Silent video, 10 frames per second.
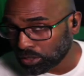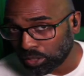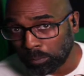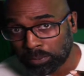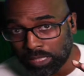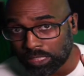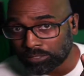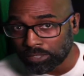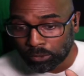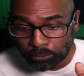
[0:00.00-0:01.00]
So please
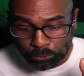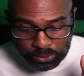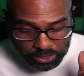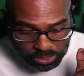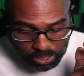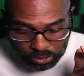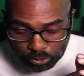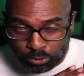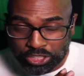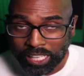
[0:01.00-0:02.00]
feel free to
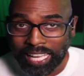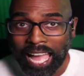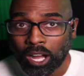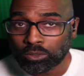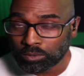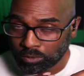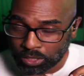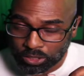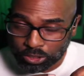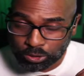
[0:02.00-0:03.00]
check out the
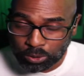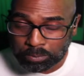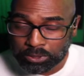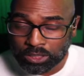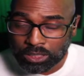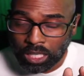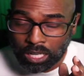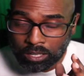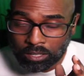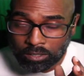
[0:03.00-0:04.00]
description
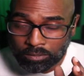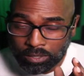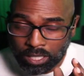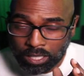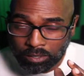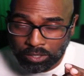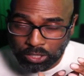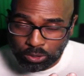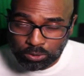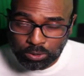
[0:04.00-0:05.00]
of the
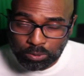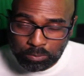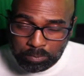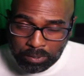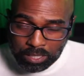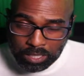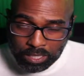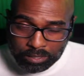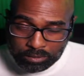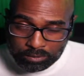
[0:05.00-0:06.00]
YouTube
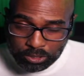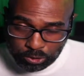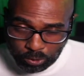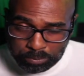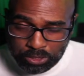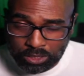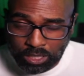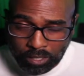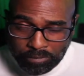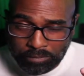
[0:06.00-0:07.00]
description
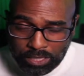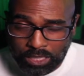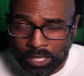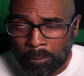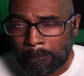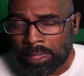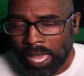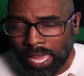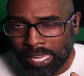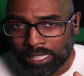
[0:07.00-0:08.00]
of the video.
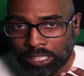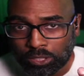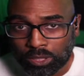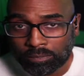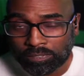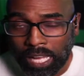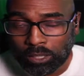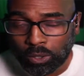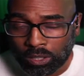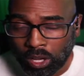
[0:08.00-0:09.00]
And you can
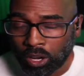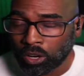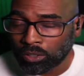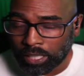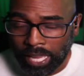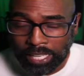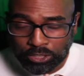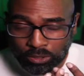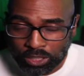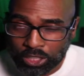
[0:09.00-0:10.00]
follow along at
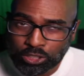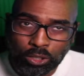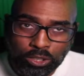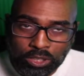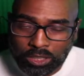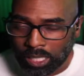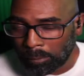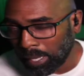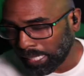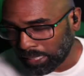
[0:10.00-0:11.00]
your leisure, or you can come
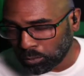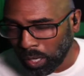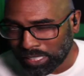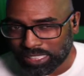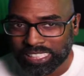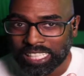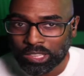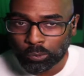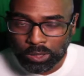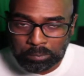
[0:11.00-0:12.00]
back and watch it in
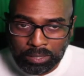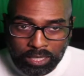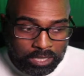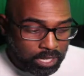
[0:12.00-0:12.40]
the replay.